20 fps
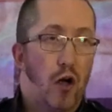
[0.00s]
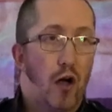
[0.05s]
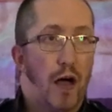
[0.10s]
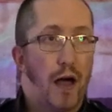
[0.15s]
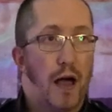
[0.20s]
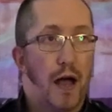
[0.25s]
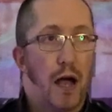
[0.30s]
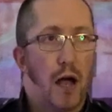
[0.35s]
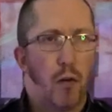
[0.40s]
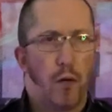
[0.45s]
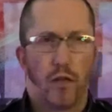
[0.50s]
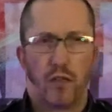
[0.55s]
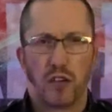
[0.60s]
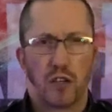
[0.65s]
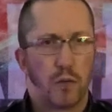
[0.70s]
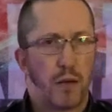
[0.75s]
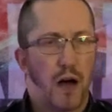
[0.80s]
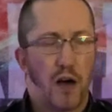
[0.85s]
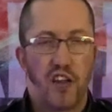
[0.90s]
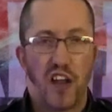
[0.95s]
Um, I
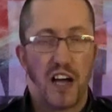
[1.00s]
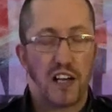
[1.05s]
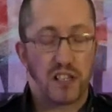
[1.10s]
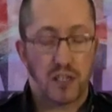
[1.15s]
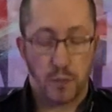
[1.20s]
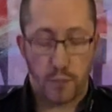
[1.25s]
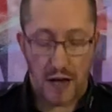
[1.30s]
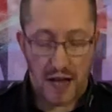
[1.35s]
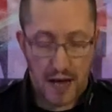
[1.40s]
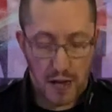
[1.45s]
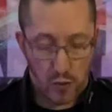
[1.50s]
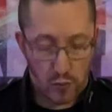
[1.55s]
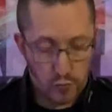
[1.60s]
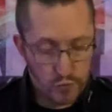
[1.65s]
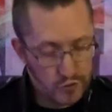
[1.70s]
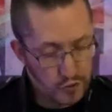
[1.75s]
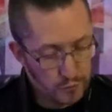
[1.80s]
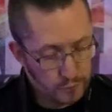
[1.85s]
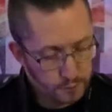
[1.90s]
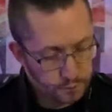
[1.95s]
think about
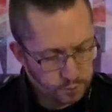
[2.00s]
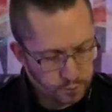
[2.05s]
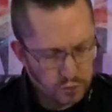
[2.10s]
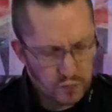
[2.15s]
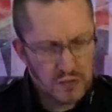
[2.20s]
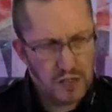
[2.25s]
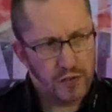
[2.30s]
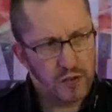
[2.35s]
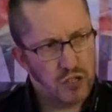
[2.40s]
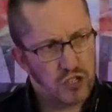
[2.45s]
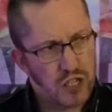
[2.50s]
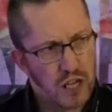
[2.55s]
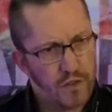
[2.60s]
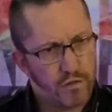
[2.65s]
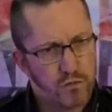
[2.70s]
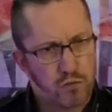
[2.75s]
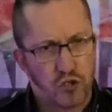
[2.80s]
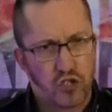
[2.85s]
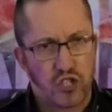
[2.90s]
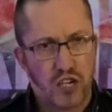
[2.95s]
£90. It was that
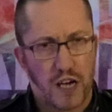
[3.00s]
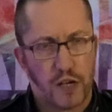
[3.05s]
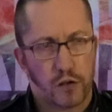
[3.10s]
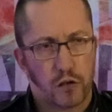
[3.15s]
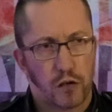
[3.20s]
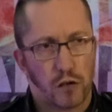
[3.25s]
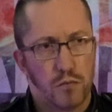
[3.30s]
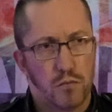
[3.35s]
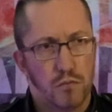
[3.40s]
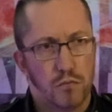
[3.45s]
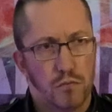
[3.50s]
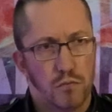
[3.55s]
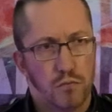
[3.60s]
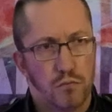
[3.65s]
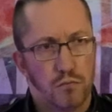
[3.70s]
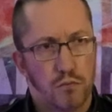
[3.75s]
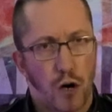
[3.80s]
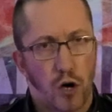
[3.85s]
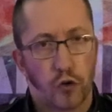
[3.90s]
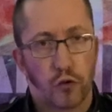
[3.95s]
from
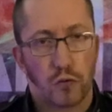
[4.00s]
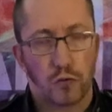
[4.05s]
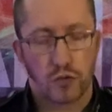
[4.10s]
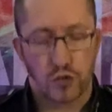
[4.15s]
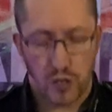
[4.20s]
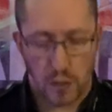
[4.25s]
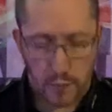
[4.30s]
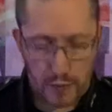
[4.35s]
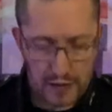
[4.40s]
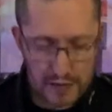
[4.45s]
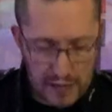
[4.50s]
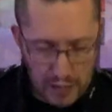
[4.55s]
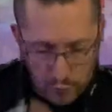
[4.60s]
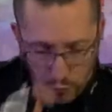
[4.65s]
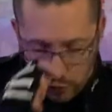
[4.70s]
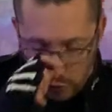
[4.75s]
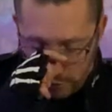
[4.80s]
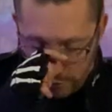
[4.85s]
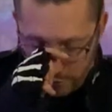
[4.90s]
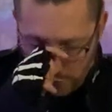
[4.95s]
Jadlam Models I picked that
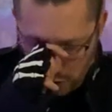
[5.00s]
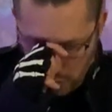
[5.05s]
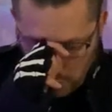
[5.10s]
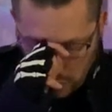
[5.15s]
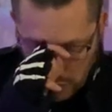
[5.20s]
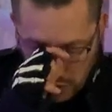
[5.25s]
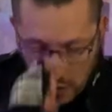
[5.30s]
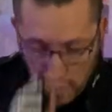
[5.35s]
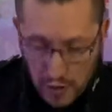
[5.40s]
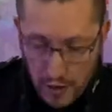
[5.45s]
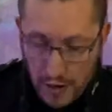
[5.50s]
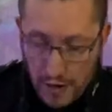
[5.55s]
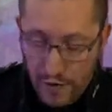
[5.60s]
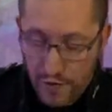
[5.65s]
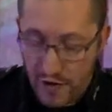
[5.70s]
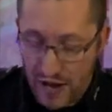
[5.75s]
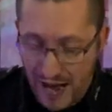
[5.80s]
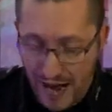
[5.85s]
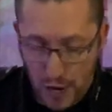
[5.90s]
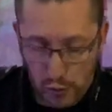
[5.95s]
one up from.
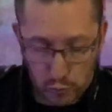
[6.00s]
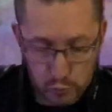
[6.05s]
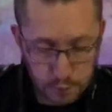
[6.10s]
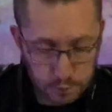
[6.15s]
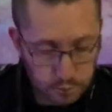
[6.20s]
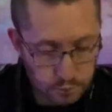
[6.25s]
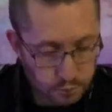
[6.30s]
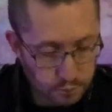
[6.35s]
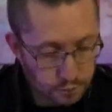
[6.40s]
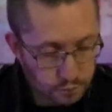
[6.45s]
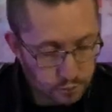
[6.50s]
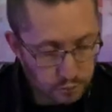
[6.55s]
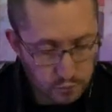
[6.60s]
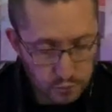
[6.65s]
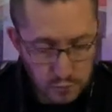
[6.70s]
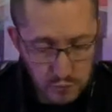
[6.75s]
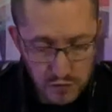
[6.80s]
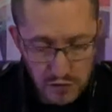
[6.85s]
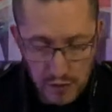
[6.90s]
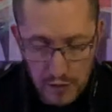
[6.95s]
Now,
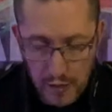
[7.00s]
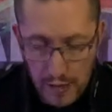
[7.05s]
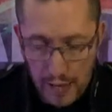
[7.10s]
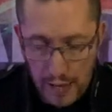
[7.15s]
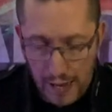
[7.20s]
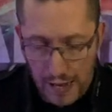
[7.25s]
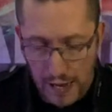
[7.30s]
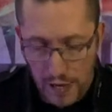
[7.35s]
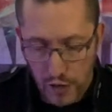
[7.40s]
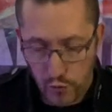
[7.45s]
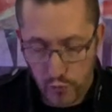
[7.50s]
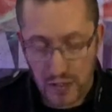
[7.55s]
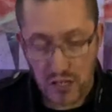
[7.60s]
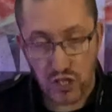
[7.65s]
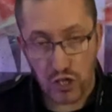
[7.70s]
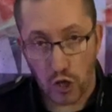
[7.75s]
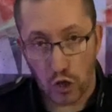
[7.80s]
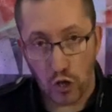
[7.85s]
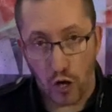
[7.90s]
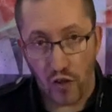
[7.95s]
uh, the
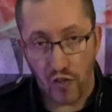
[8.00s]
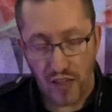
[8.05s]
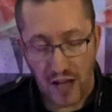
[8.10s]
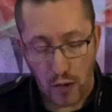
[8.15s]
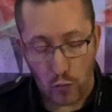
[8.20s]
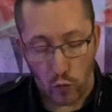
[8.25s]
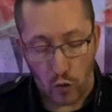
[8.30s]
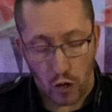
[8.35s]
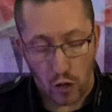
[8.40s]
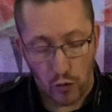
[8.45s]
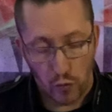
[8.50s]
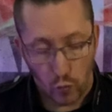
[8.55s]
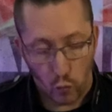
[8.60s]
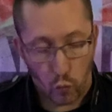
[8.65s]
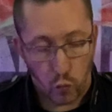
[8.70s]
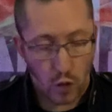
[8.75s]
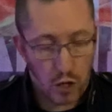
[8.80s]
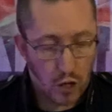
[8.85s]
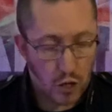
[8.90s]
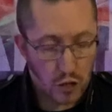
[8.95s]
reason I got that one
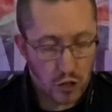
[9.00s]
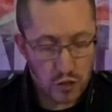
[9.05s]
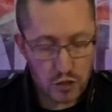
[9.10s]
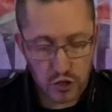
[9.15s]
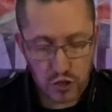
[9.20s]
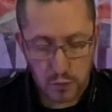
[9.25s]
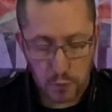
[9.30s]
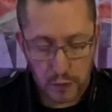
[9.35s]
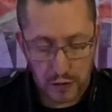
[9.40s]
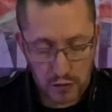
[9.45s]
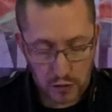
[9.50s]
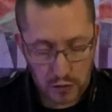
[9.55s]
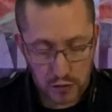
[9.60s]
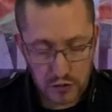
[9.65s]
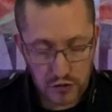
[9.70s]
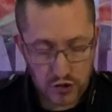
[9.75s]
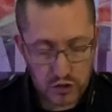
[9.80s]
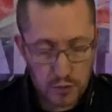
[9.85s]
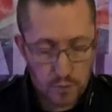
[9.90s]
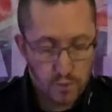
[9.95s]
was
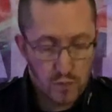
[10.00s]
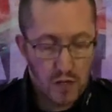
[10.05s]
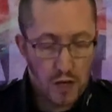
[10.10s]
because